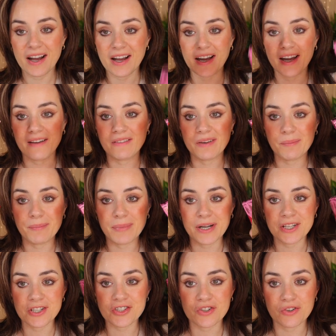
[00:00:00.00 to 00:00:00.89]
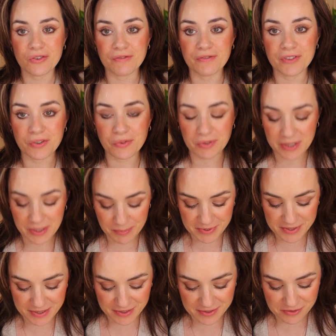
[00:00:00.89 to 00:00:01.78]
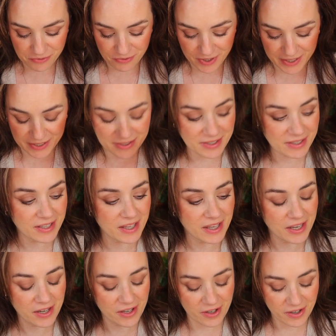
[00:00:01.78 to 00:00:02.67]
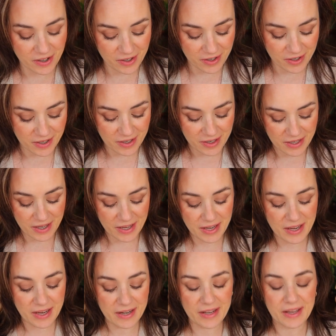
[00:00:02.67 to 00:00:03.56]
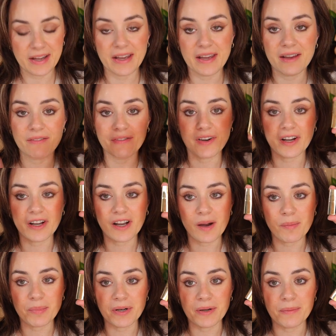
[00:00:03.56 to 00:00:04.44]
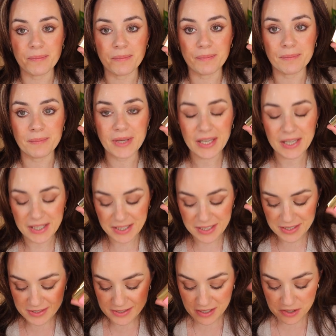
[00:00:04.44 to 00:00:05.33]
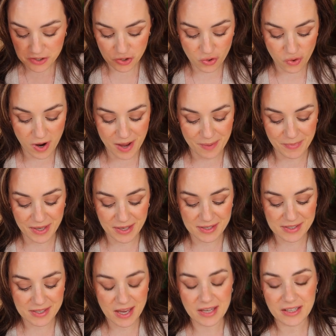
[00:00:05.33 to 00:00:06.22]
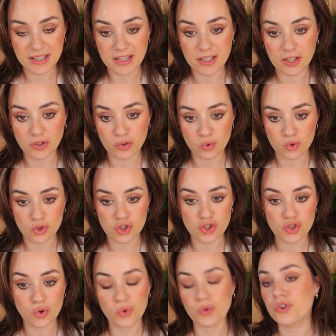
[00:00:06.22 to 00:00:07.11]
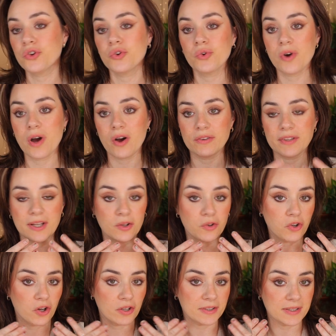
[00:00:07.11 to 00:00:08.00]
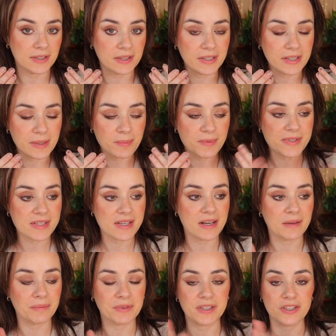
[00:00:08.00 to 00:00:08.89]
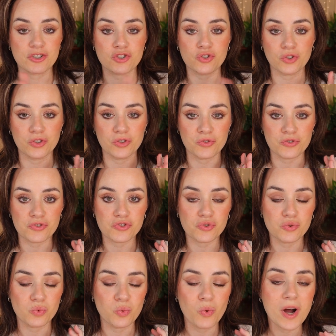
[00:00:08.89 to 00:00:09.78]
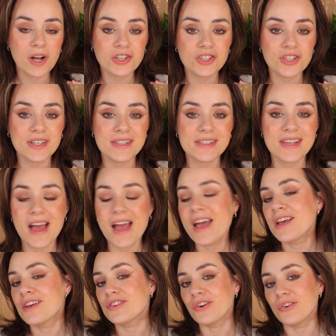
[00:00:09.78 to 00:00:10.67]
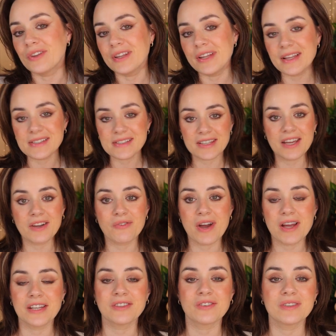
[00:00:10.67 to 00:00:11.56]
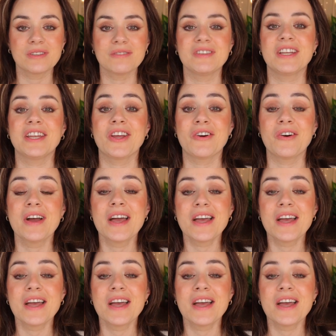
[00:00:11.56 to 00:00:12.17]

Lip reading: I have a bunch of new lipsticks right here, and I have a couple of minis, so I'm excited to show you how they look on the lips. I'm gonna show you swatches, so let's get right into the video.